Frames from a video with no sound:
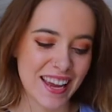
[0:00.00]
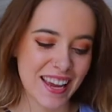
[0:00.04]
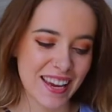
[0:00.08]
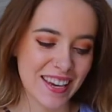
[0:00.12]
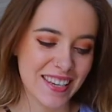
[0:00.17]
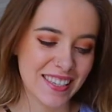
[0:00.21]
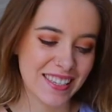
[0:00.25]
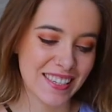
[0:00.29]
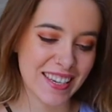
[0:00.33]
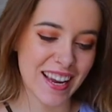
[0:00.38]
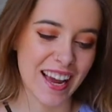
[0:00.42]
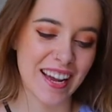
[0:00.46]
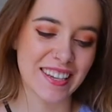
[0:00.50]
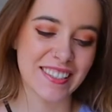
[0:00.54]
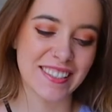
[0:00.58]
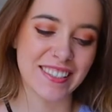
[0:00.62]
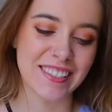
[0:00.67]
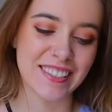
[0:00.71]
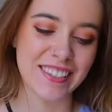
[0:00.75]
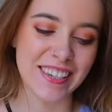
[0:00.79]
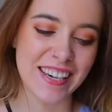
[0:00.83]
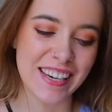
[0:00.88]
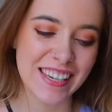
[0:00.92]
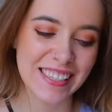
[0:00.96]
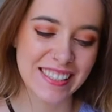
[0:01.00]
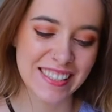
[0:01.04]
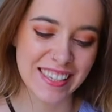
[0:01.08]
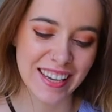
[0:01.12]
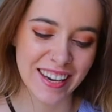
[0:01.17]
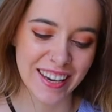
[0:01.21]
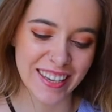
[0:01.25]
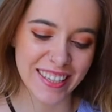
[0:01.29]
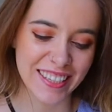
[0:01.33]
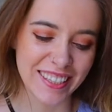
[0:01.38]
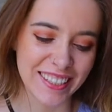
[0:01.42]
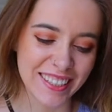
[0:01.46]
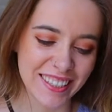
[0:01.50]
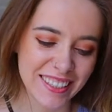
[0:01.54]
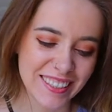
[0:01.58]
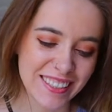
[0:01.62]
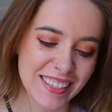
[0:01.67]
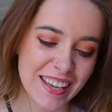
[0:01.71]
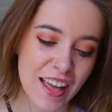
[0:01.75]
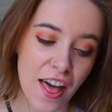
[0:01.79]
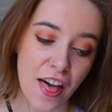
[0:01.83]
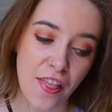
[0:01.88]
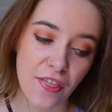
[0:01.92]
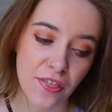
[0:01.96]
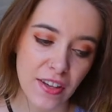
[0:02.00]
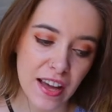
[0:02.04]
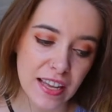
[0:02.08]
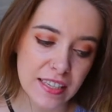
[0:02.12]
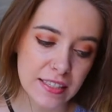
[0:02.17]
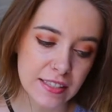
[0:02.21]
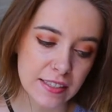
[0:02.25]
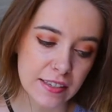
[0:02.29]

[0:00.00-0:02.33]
age category, so that's